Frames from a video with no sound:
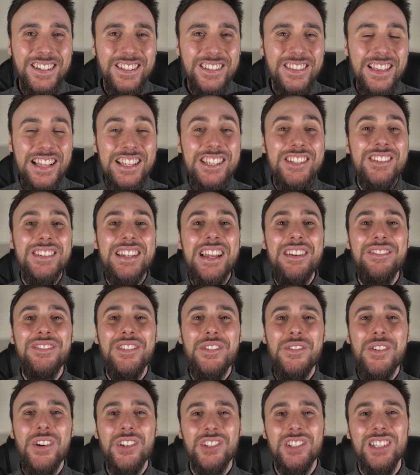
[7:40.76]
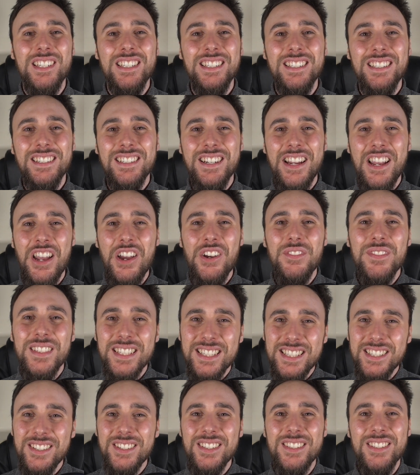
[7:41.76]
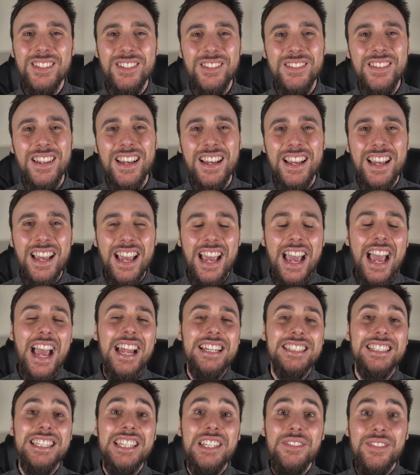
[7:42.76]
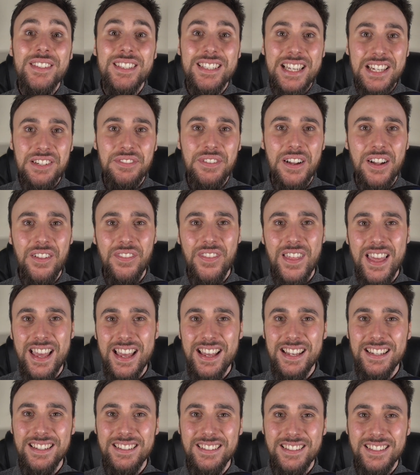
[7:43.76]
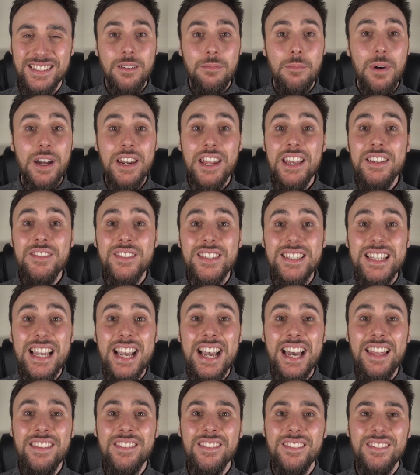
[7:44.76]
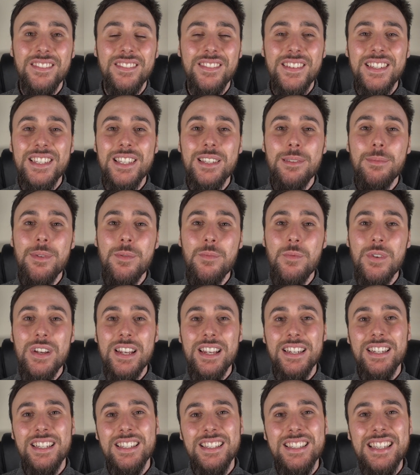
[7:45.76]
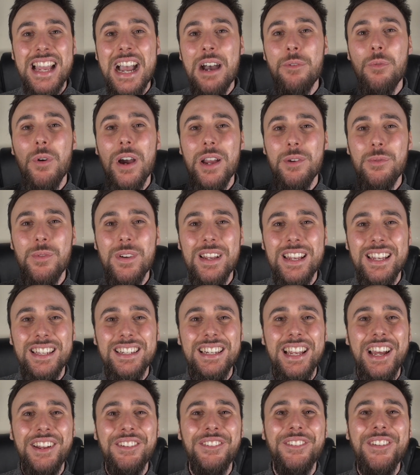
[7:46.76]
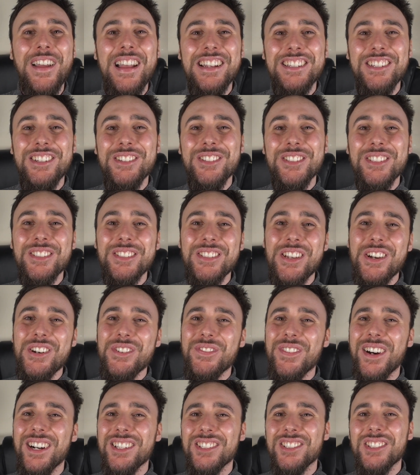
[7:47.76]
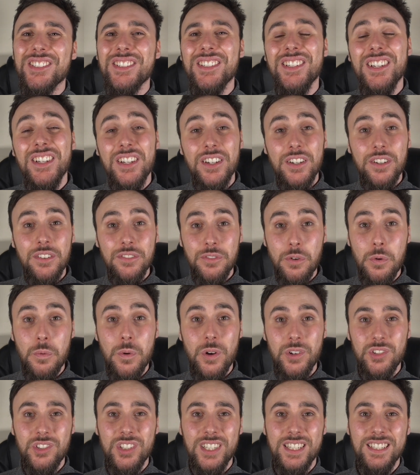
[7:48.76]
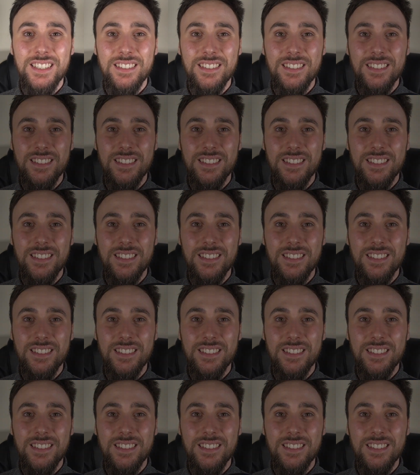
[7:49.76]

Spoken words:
Thank you again for watching. I hope to see you soon, and keep safe out there. My name's Dan. This has been Weird, Danwhiteweird, and thank you so much for watching.